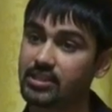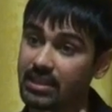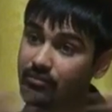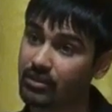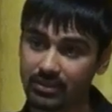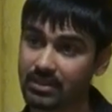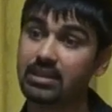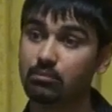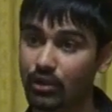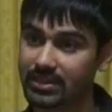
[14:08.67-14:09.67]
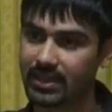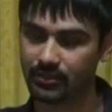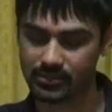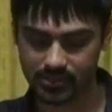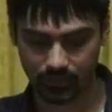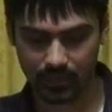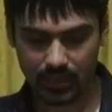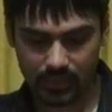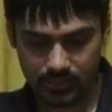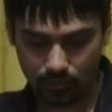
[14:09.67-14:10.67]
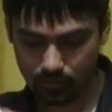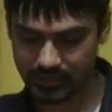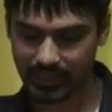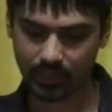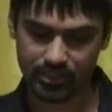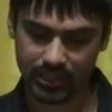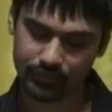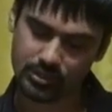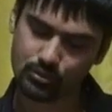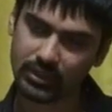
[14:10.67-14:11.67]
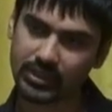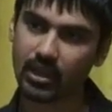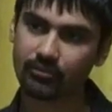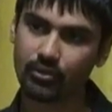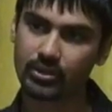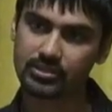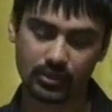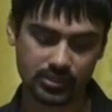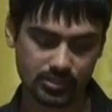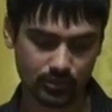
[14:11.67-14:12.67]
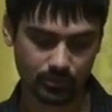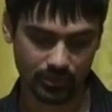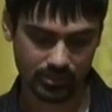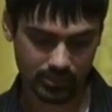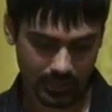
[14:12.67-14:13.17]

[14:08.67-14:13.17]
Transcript: to give you any breakdowns. So, so the technology out there is really not focused for consumers.